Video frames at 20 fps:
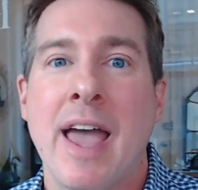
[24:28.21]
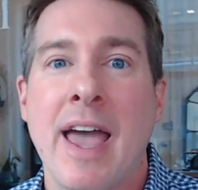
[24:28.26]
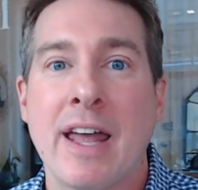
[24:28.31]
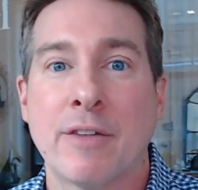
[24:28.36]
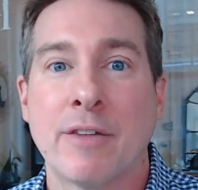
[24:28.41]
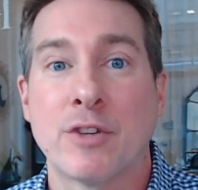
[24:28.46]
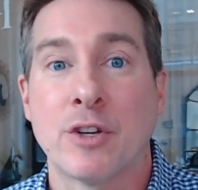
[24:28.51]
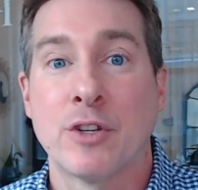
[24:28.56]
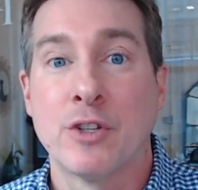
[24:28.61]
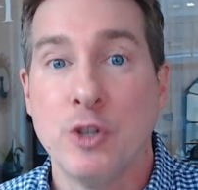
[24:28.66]
And
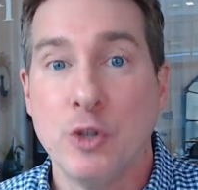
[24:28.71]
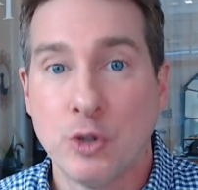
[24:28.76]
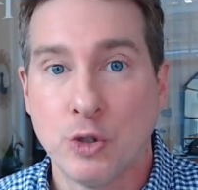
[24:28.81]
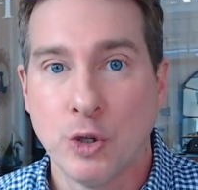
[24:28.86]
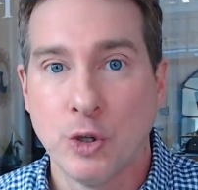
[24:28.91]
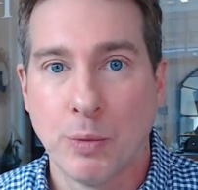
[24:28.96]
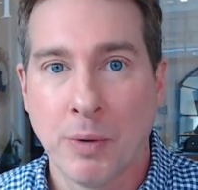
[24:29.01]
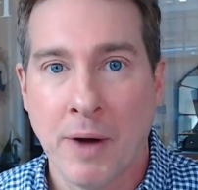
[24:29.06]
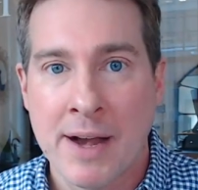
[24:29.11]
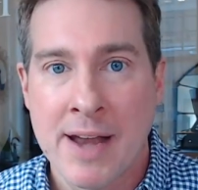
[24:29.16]
if it's on
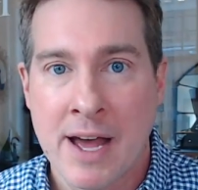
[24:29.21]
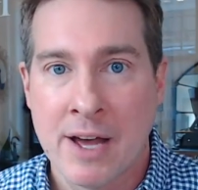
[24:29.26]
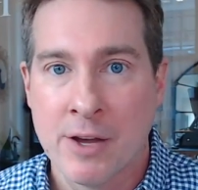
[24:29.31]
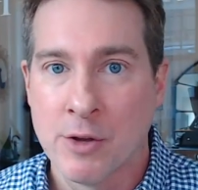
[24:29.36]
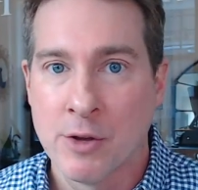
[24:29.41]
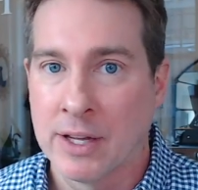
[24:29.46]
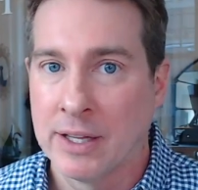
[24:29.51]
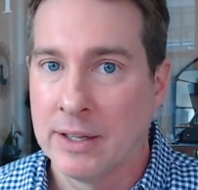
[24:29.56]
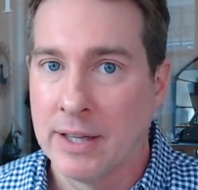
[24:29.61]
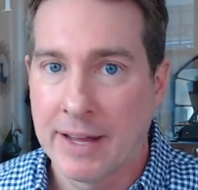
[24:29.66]
YouTube right now,
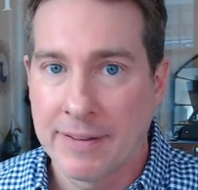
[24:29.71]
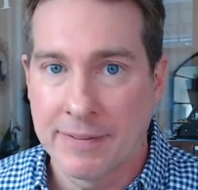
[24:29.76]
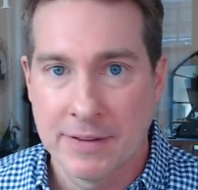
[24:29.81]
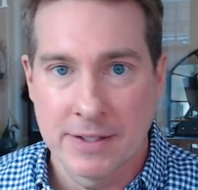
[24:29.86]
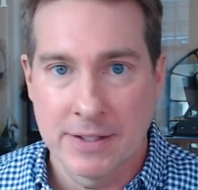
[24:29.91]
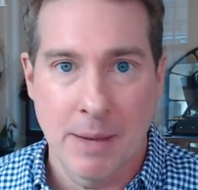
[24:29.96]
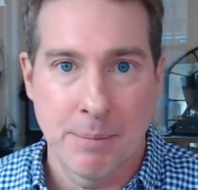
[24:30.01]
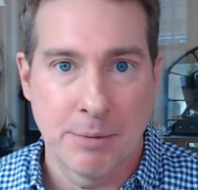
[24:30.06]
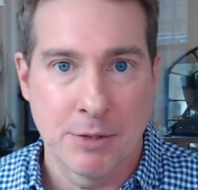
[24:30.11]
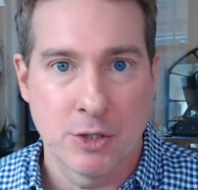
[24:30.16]
you can like
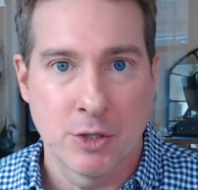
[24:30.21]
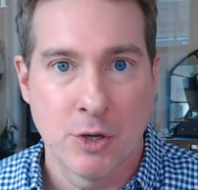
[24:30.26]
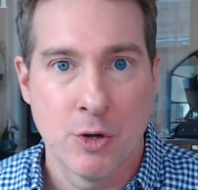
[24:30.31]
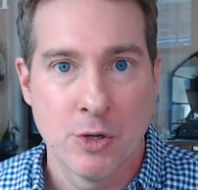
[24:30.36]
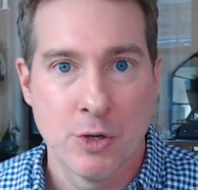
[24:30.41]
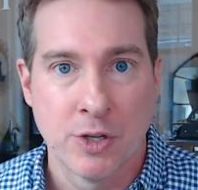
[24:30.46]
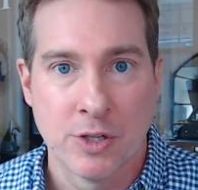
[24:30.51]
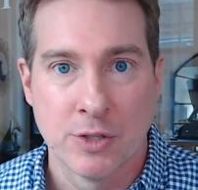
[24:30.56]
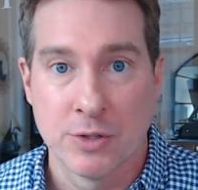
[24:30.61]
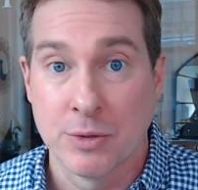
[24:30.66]
this
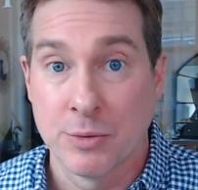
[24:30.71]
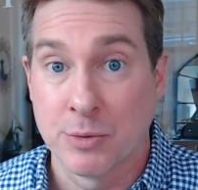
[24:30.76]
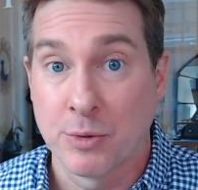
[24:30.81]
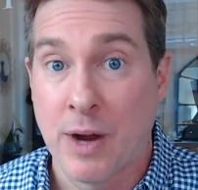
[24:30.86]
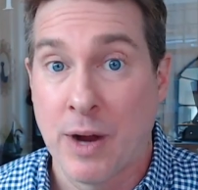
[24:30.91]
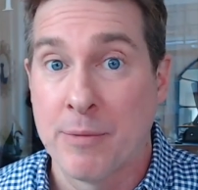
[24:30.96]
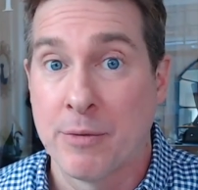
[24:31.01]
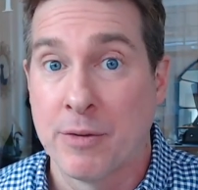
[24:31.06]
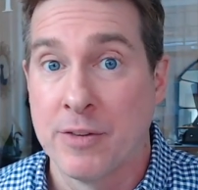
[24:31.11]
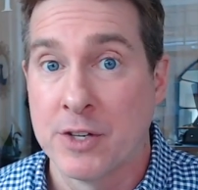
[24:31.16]
episode, you can
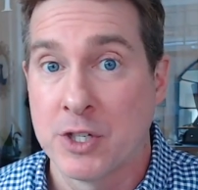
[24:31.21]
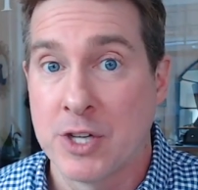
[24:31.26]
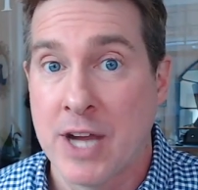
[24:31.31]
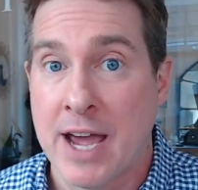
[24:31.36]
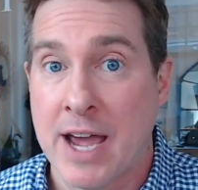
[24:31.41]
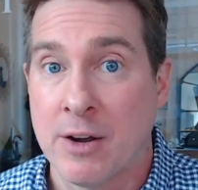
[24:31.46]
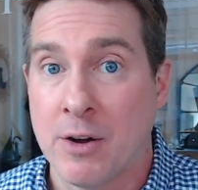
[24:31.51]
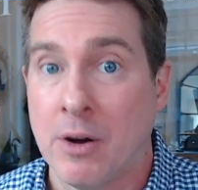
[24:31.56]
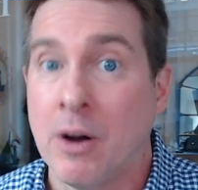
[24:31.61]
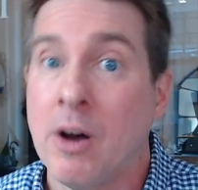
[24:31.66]
subscribe to the
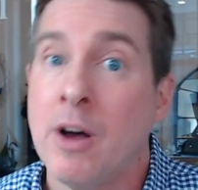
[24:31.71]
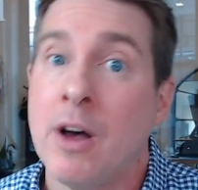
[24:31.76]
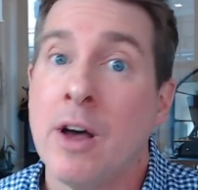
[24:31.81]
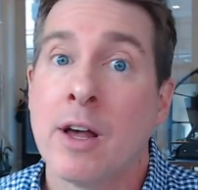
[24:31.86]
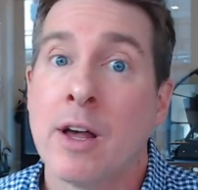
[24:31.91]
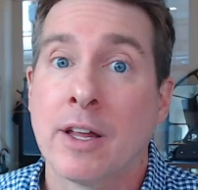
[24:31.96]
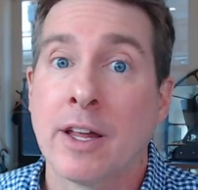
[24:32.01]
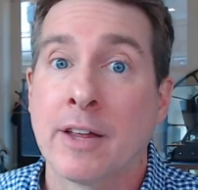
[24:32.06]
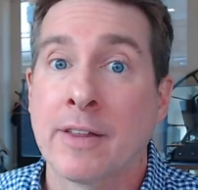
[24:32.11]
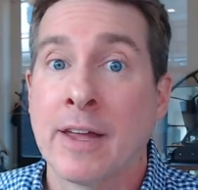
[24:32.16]
channel.
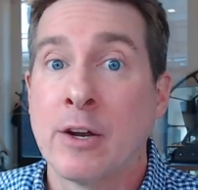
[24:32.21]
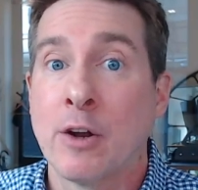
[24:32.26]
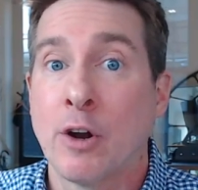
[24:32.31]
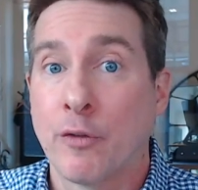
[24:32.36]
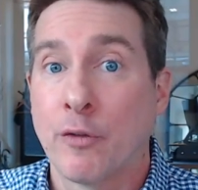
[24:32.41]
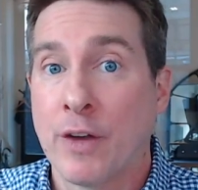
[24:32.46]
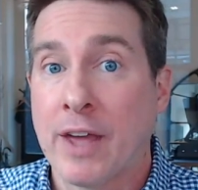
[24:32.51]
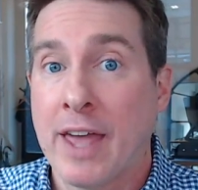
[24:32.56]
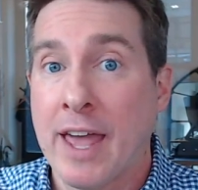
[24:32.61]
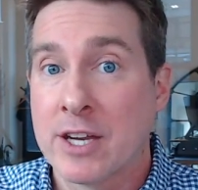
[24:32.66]
Click that
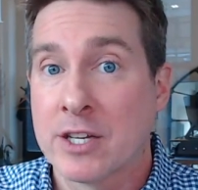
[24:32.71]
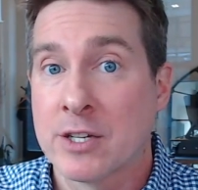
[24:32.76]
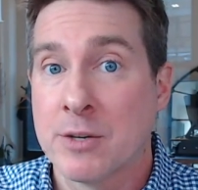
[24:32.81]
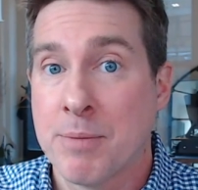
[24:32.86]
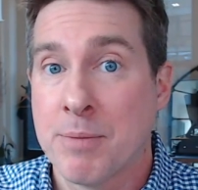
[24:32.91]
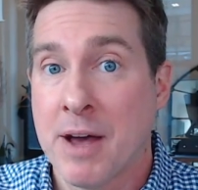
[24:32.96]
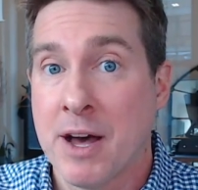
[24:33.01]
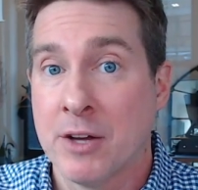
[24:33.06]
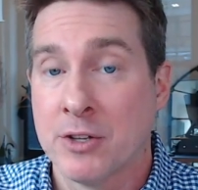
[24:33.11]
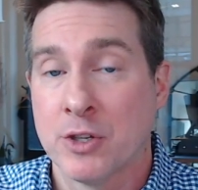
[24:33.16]
notification
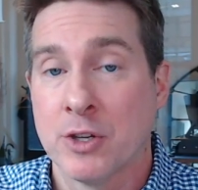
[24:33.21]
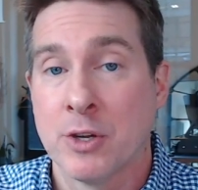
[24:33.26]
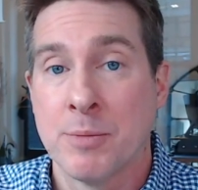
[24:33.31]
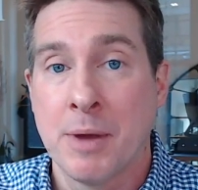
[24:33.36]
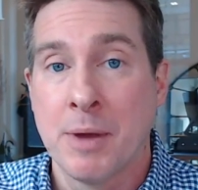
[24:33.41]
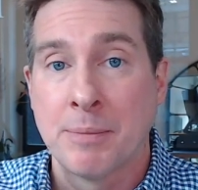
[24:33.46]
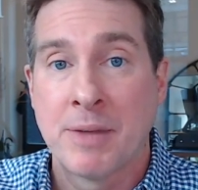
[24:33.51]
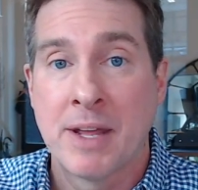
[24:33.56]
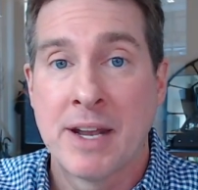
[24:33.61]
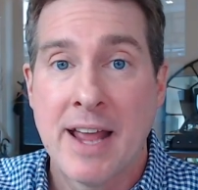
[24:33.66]
bell so you
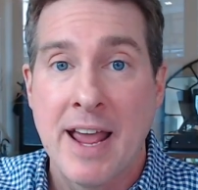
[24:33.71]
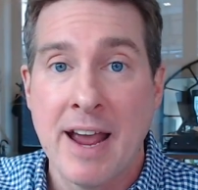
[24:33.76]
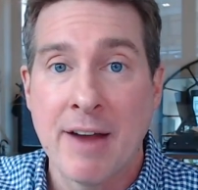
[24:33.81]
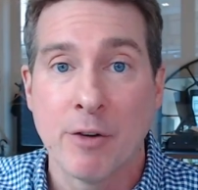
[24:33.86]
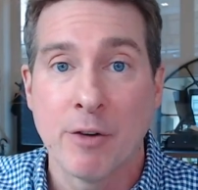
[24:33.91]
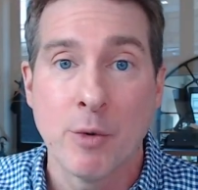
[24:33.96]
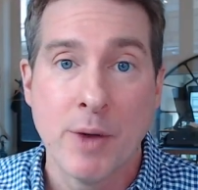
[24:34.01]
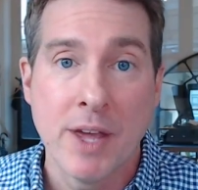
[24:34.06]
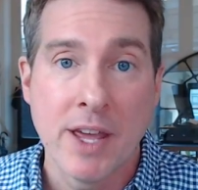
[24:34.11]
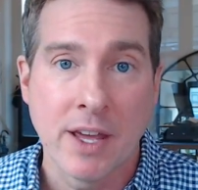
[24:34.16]
get updated
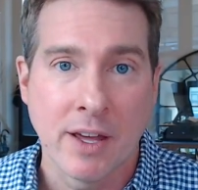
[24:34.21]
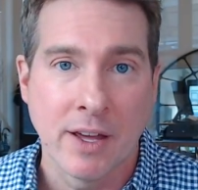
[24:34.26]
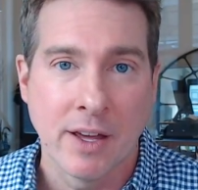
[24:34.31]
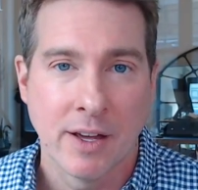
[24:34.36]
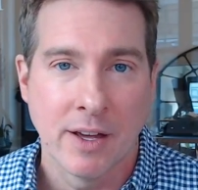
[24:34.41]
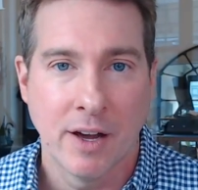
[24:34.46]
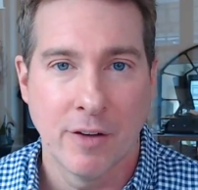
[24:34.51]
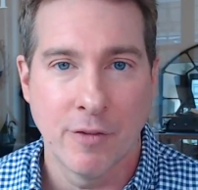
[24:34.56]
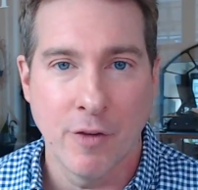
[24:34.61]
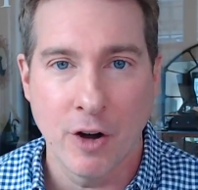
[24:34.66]
every week
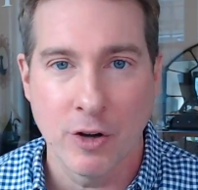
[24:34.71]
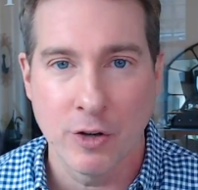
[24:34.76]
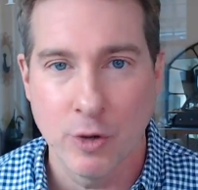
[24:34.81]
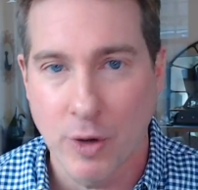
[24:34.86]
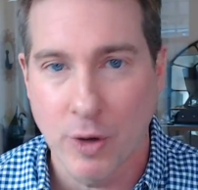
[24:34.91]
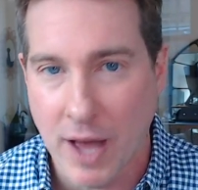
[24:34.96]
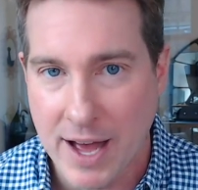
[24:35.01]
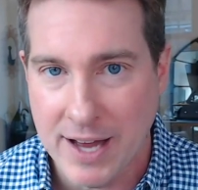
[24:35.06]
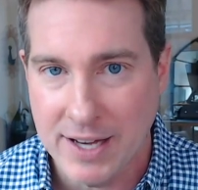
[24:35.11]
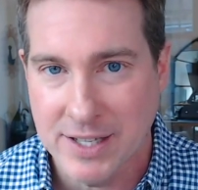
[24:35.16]
of our new
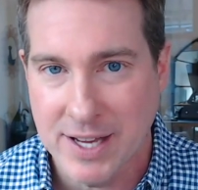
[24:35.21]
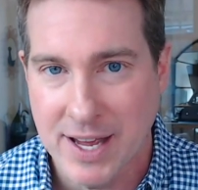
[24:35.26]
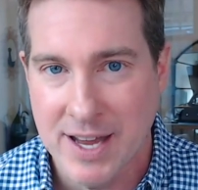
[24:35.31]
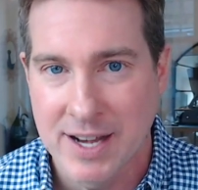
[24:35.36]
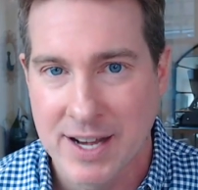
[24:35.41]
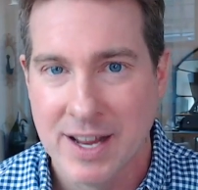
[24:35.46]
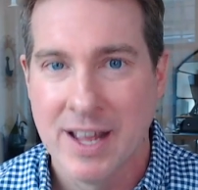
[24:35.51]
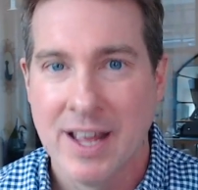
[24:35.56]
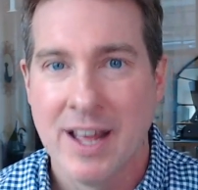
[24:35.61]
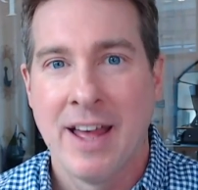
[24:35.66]

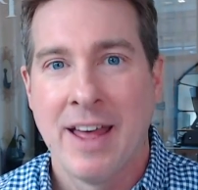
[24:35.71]
content.